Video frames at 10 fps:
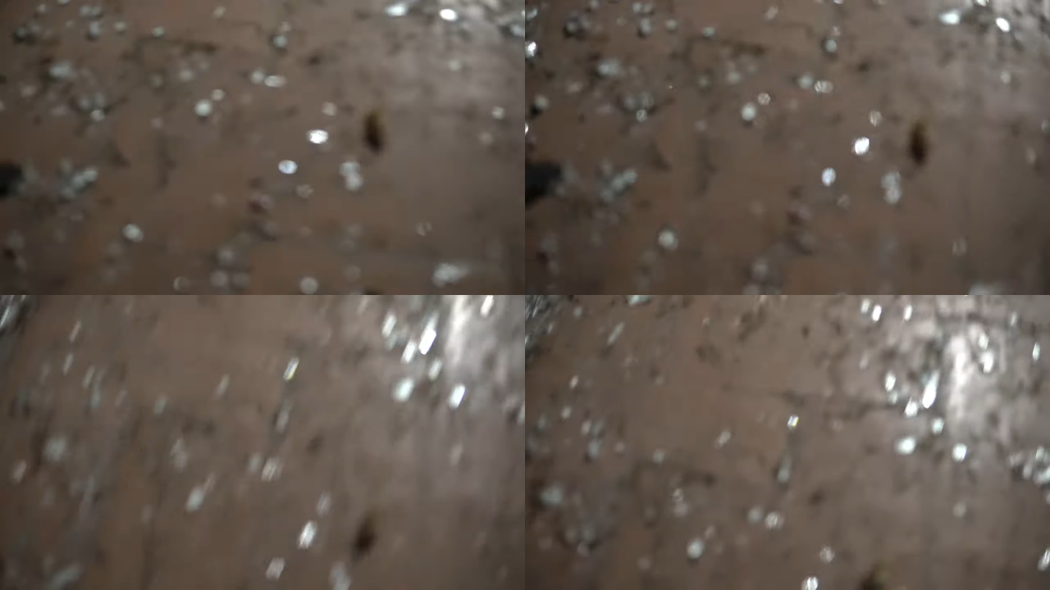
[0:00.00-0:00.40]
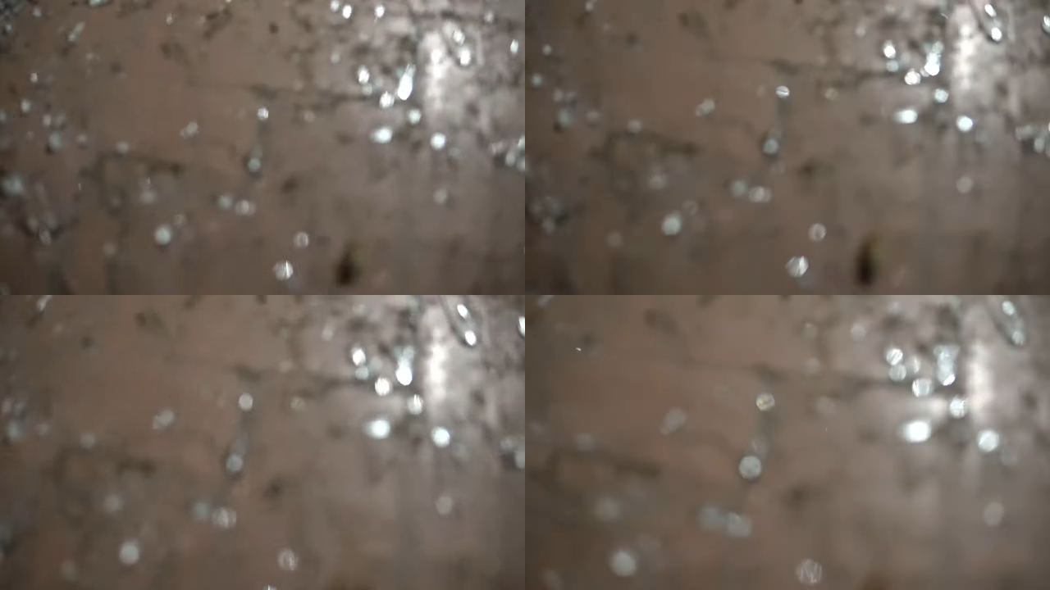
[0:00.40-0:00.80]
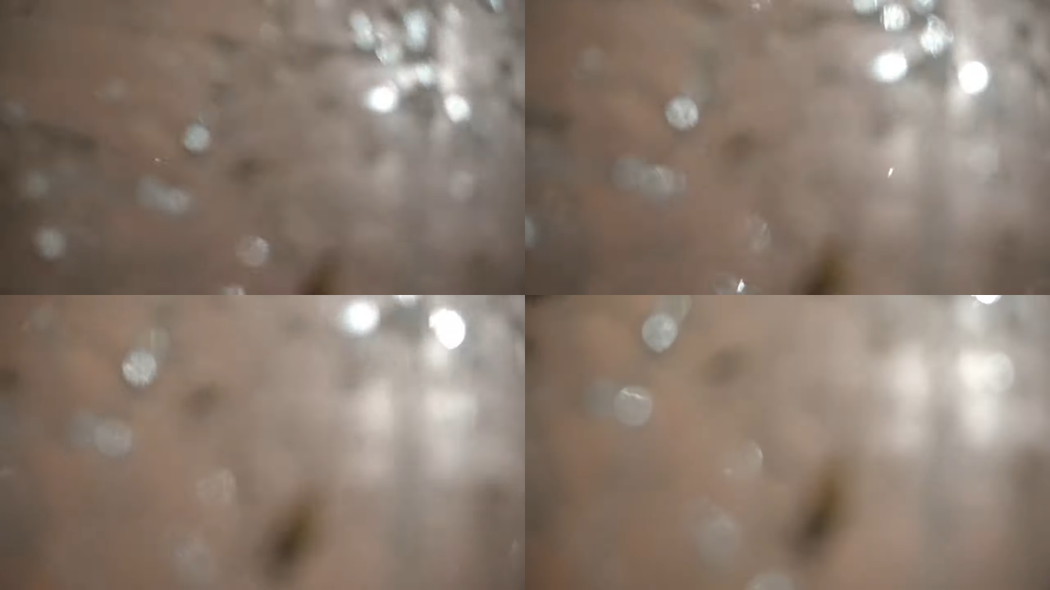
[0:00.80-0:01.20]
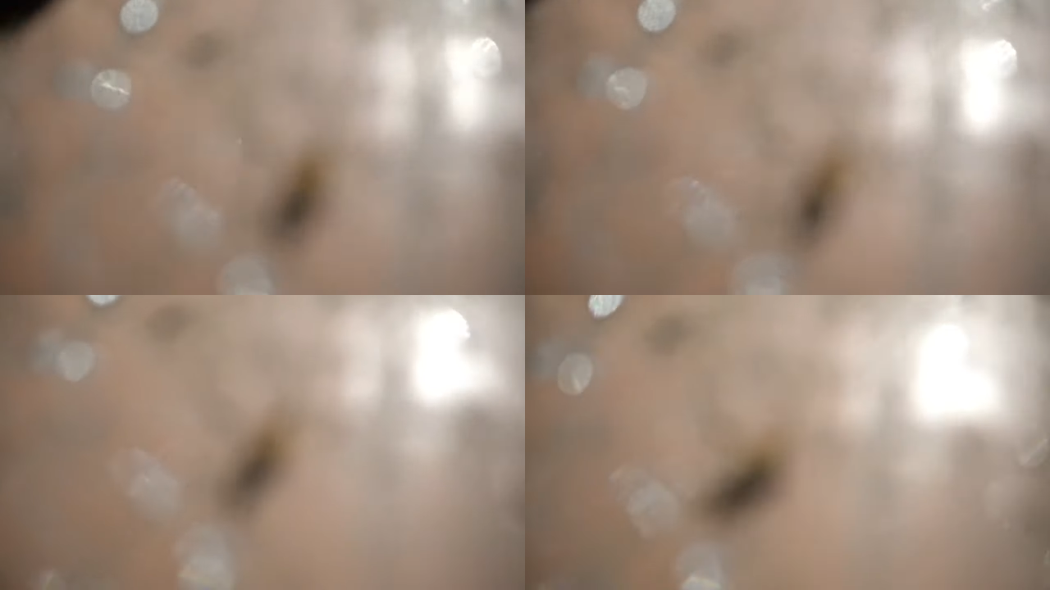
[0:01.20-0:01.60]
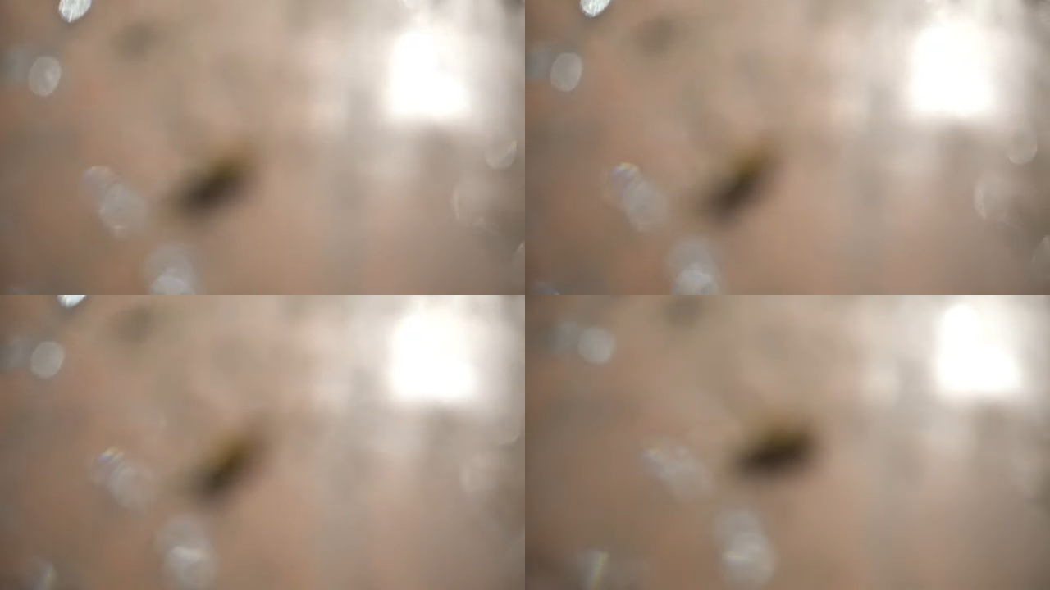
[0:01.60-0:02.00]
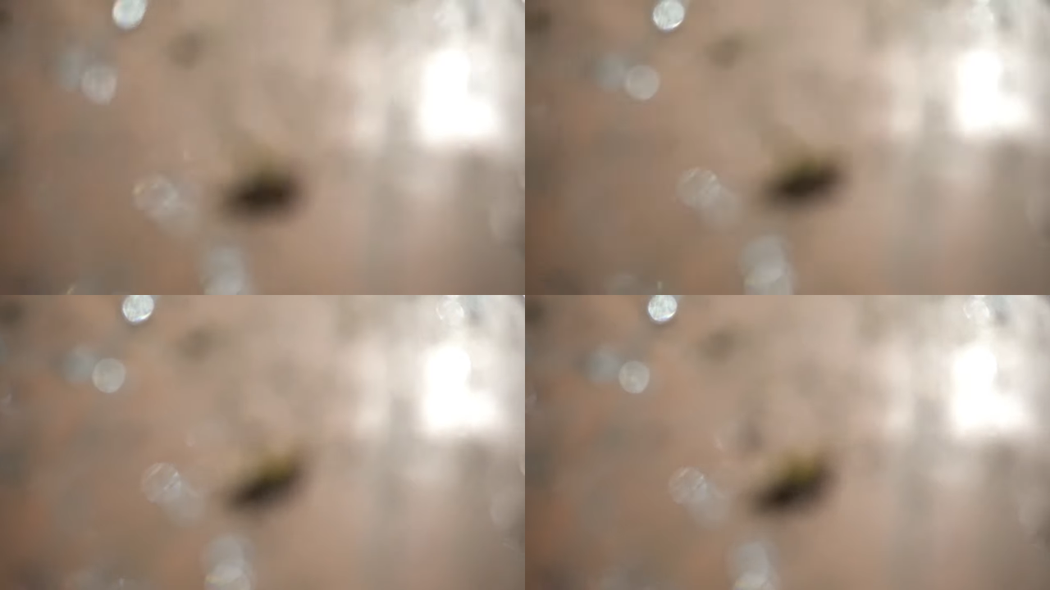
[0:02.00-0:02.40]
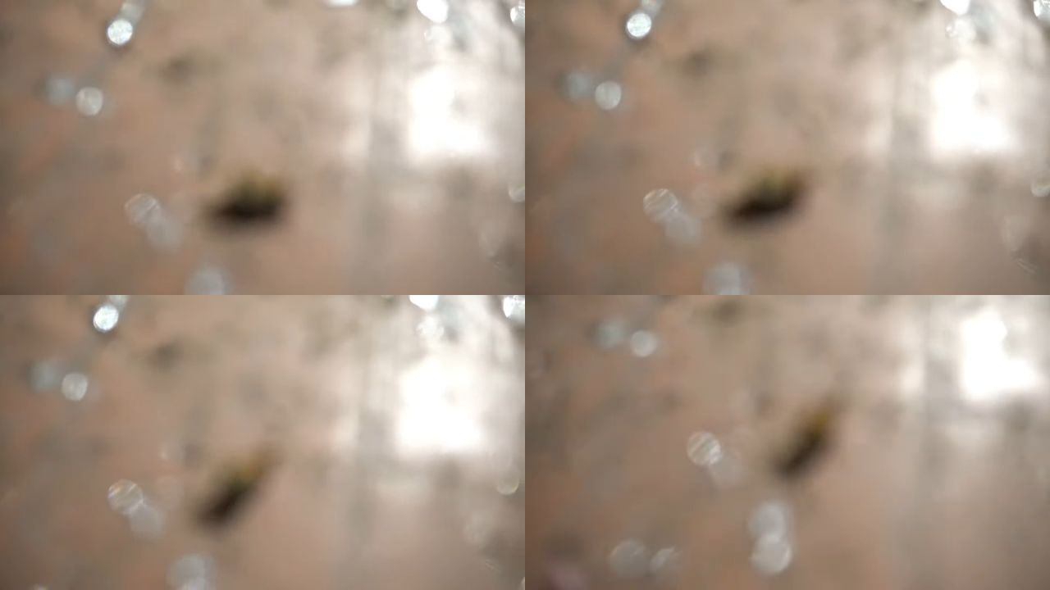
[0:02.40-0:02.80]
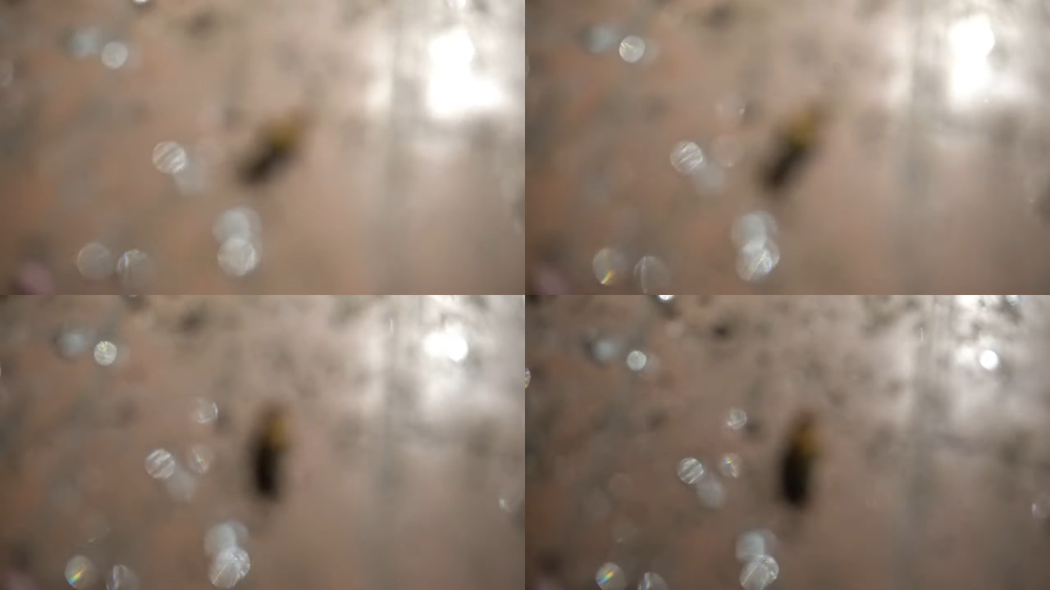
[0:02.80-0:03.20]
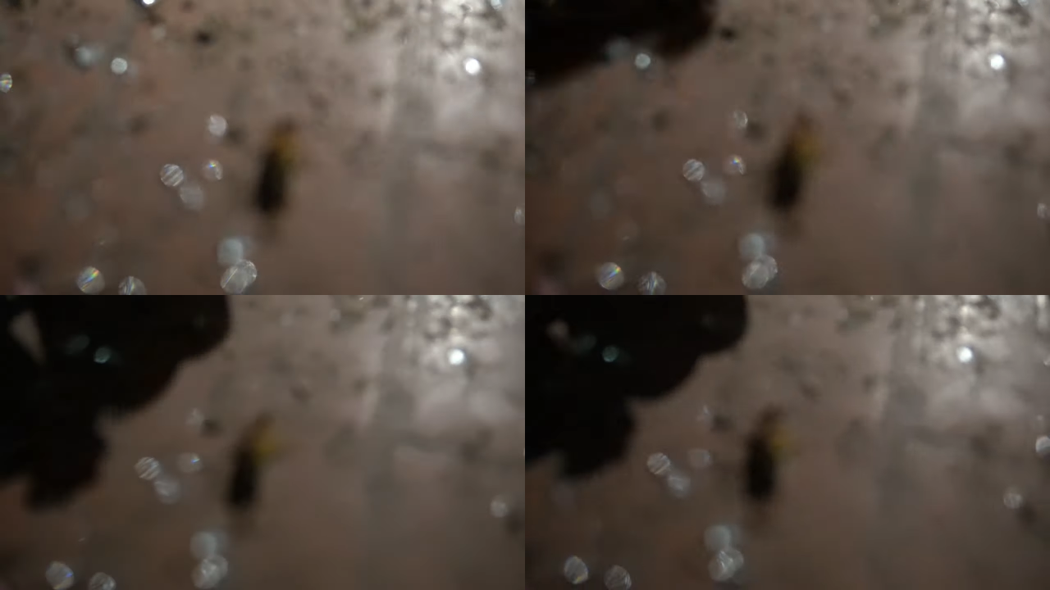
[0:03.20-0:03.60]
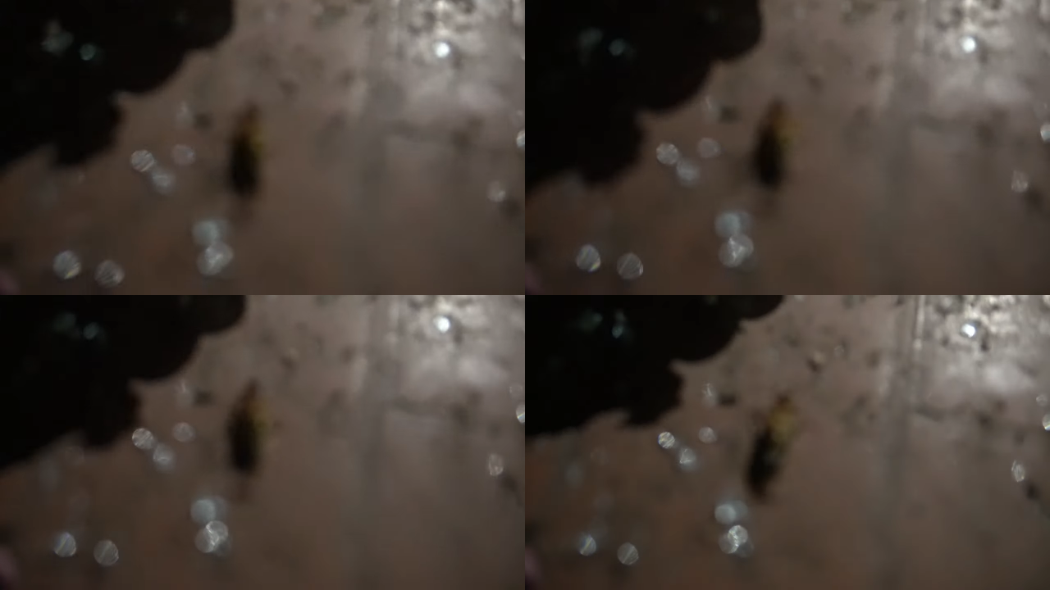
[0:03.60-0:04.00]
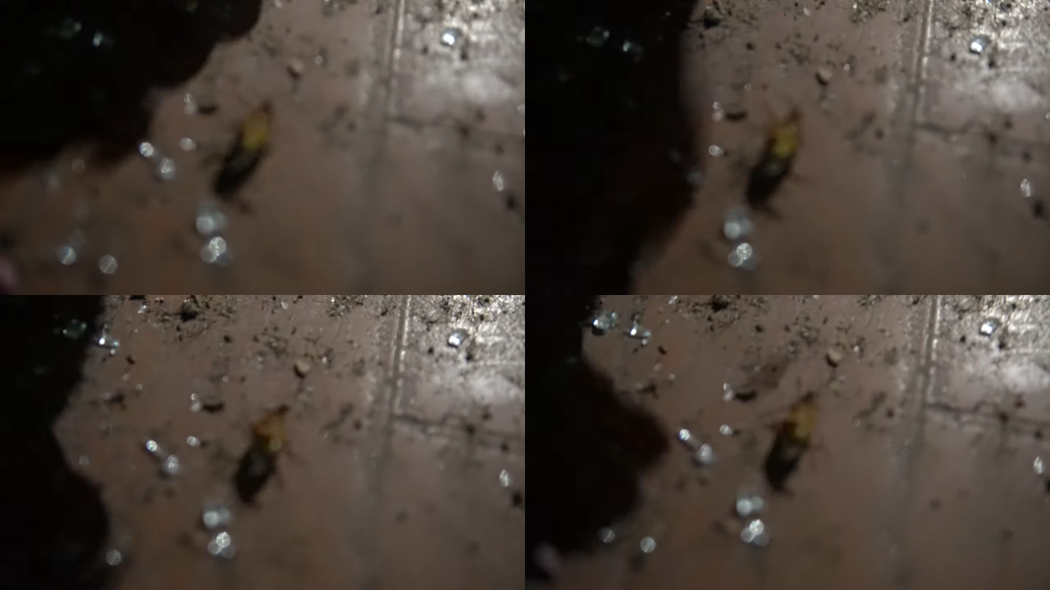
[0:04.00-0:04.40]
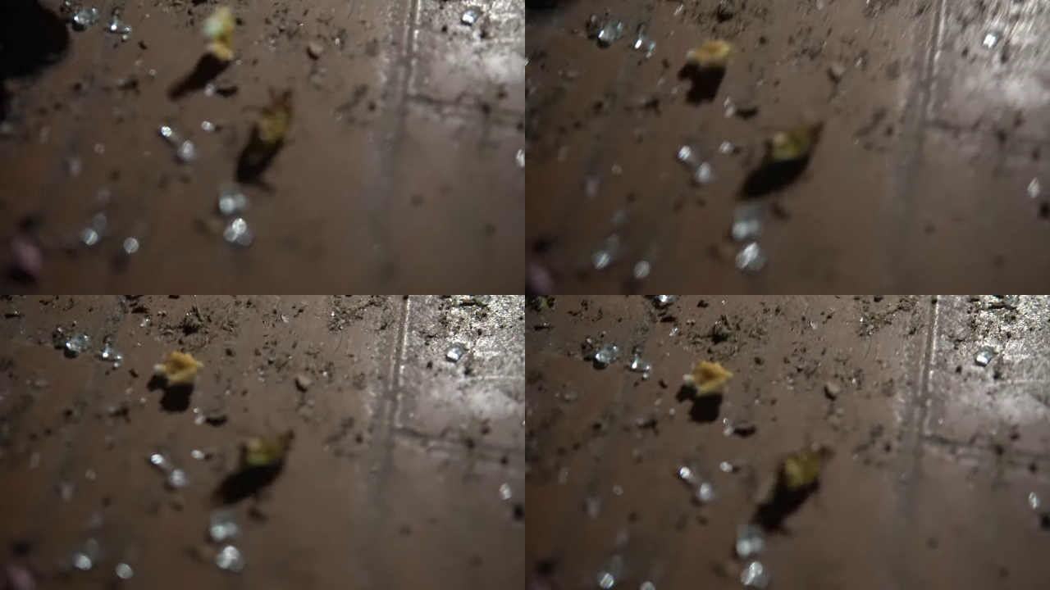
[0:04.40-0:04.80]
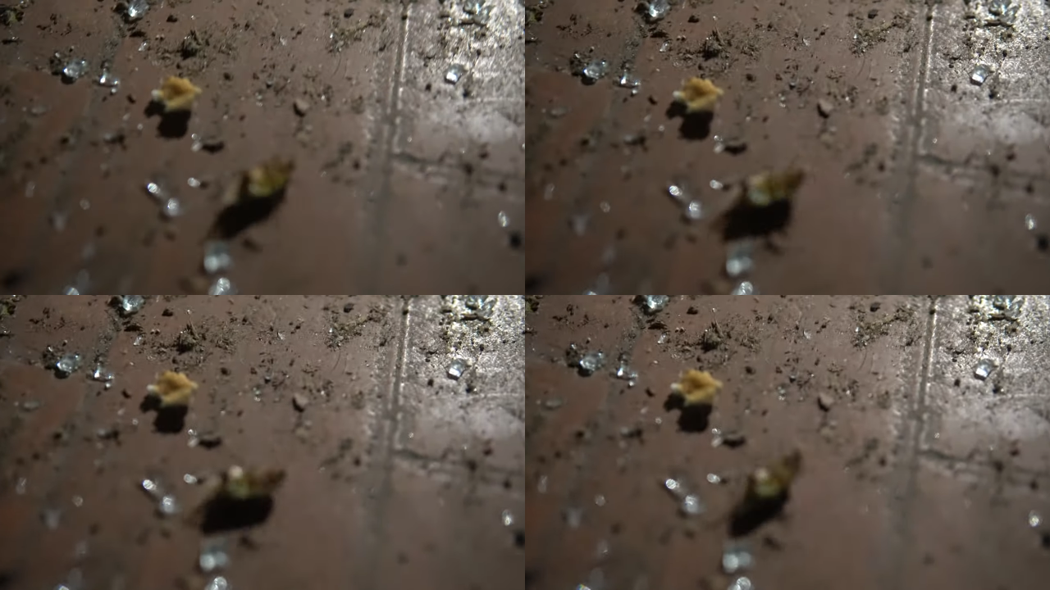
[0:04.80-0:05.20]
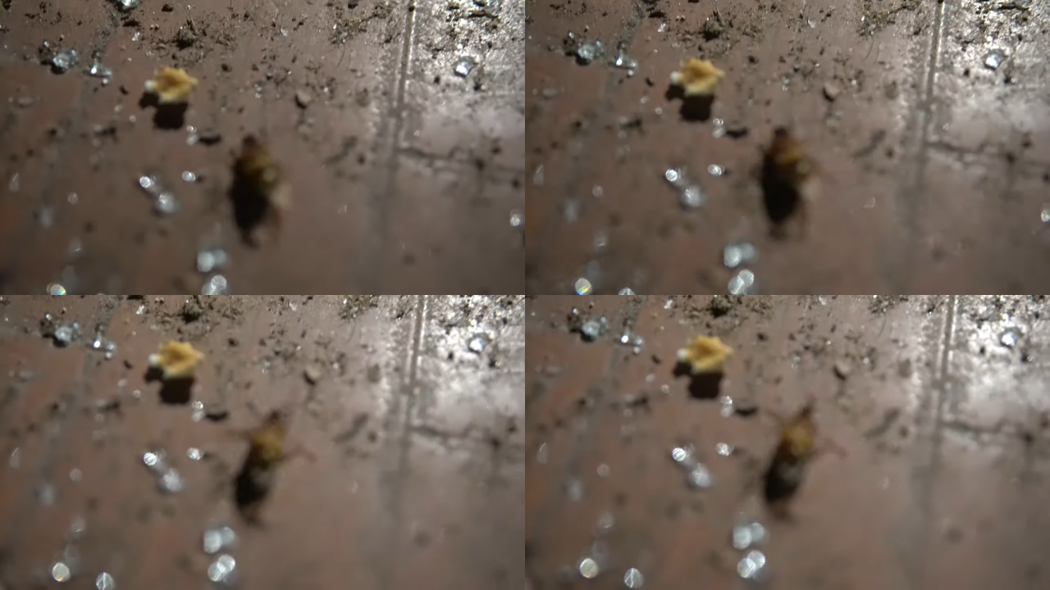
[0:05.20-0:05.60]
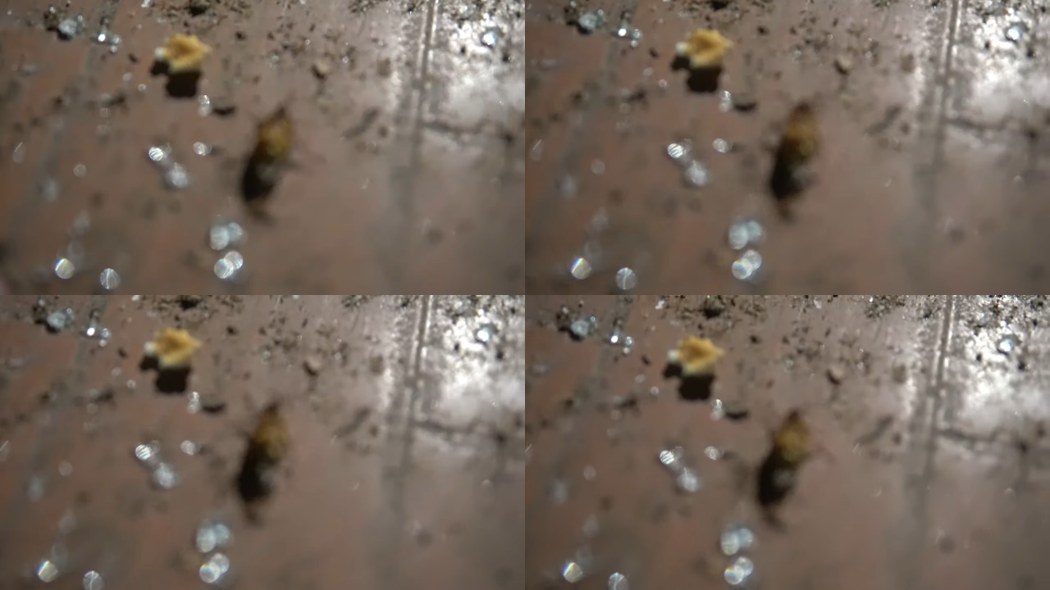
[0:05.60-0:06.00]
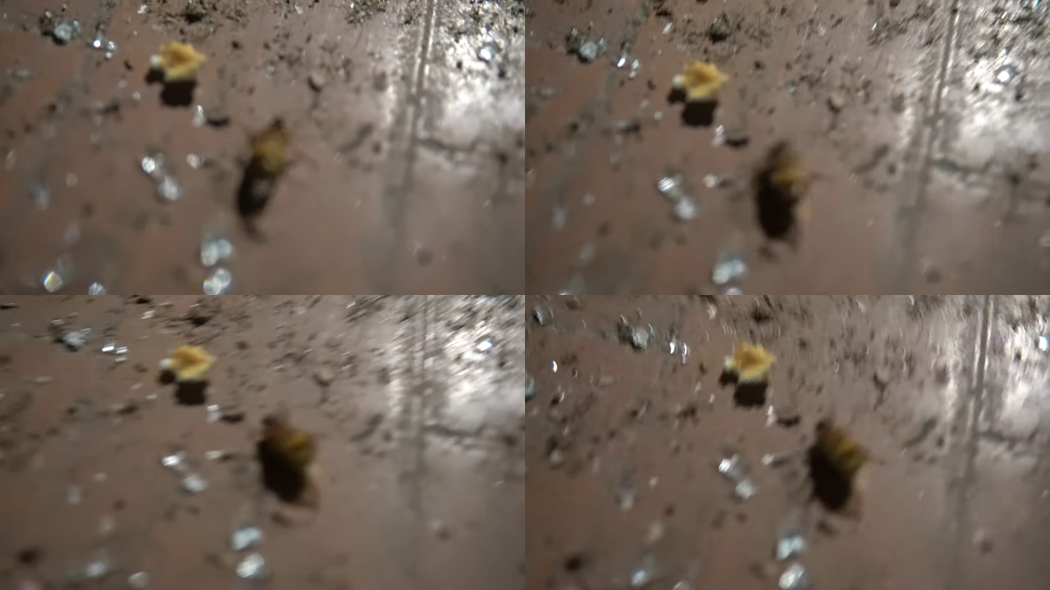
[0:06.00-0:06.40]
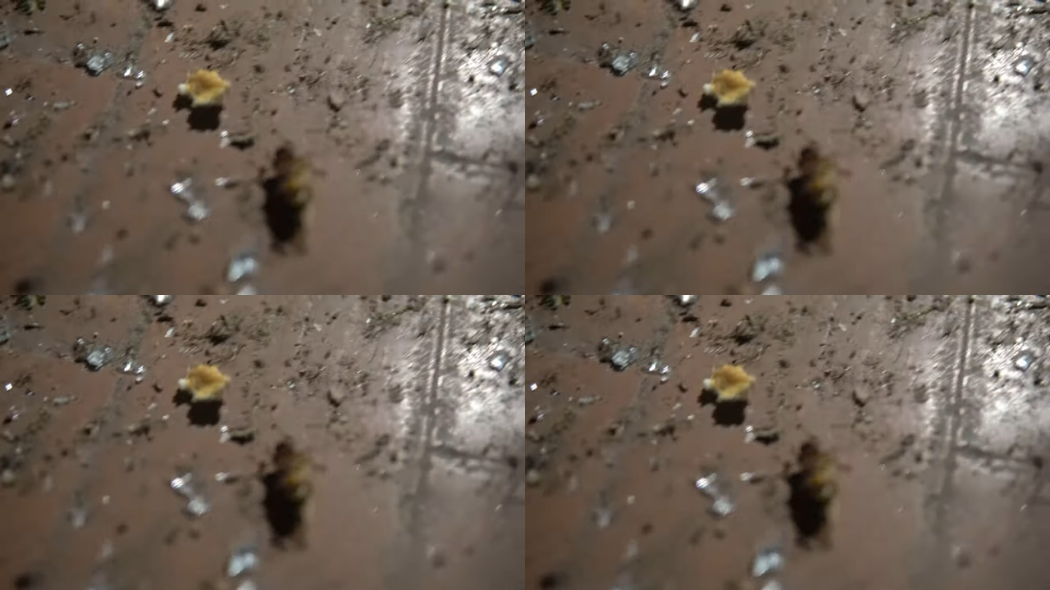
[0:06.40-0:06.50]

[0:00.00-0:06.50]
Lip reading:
No face is visible, so there are no lips to read.